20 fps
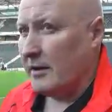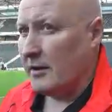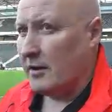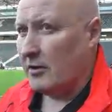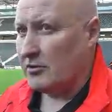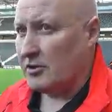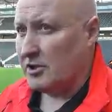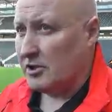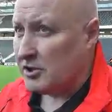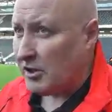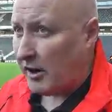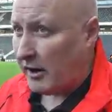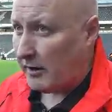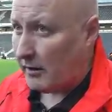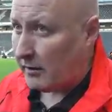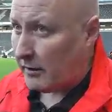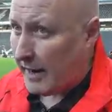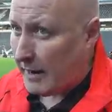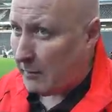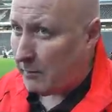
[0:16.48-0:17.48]
concentrating
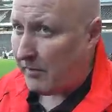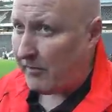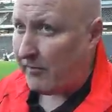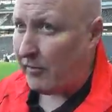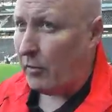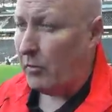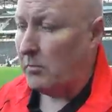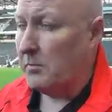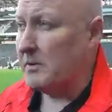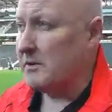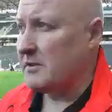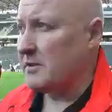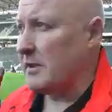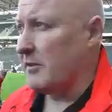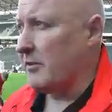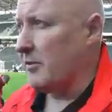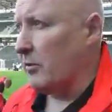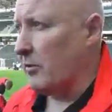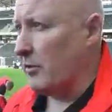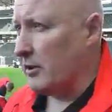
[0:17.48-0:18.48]
on our performance,
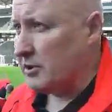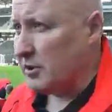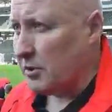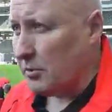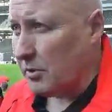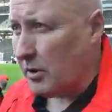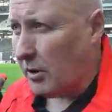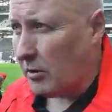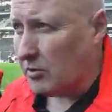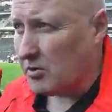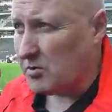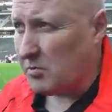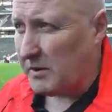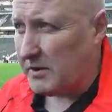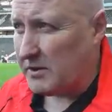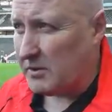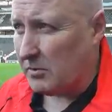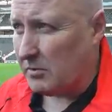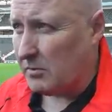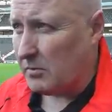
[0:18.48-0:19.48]
I thought the two goals we
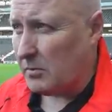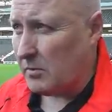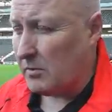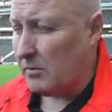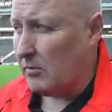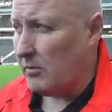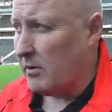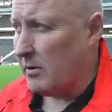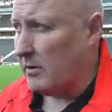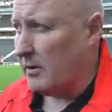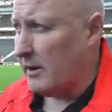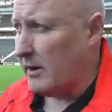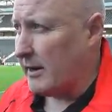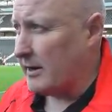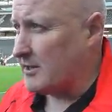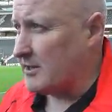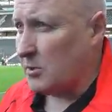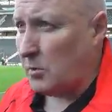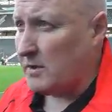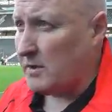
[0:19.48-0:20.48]
took were
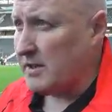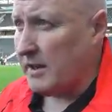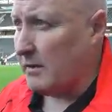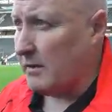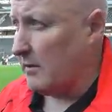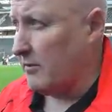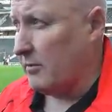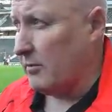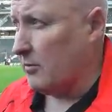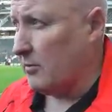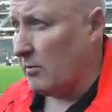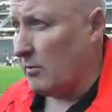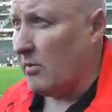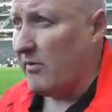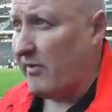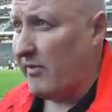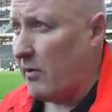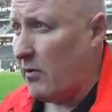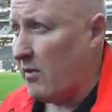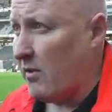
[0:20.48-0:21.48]
exquisite. I thought they
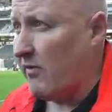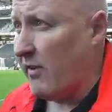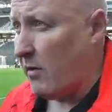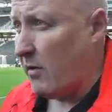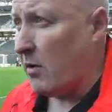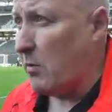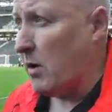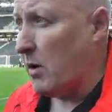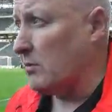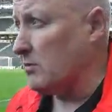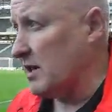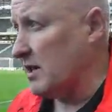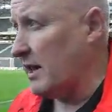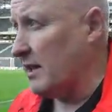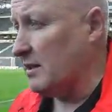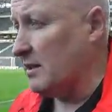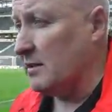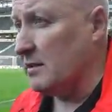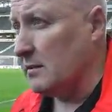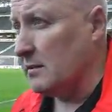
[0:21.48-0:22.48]
were very, very well
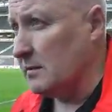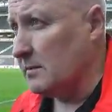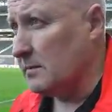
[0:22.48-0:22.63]
taken.